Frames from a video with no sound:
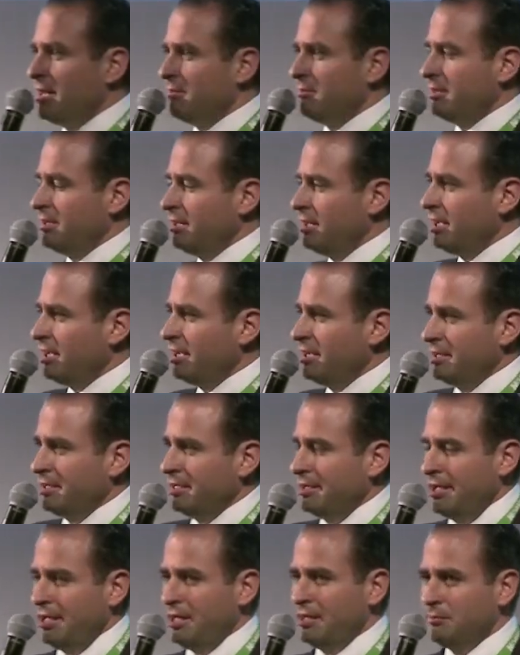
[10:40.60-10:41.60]
at
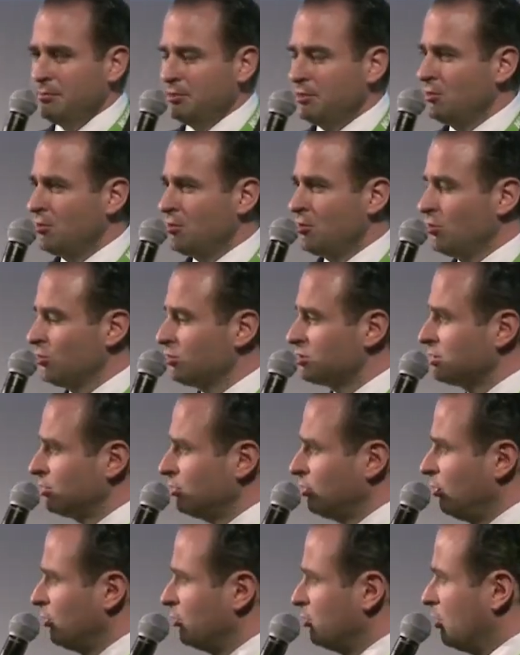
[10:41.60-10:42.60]
M&A and LBOs
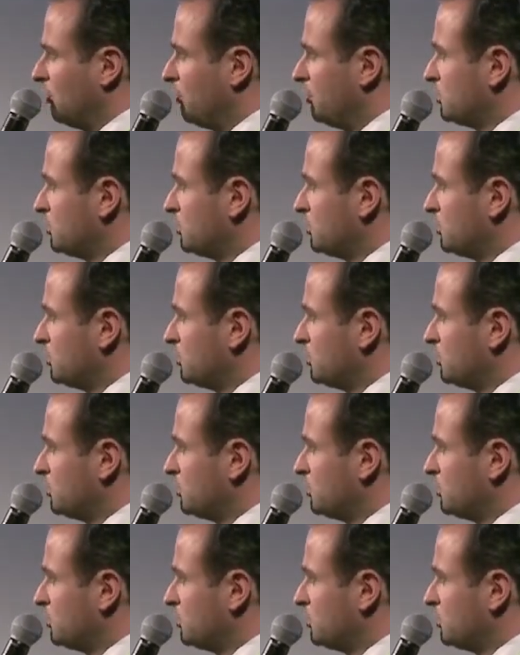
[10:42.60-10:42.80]
and all the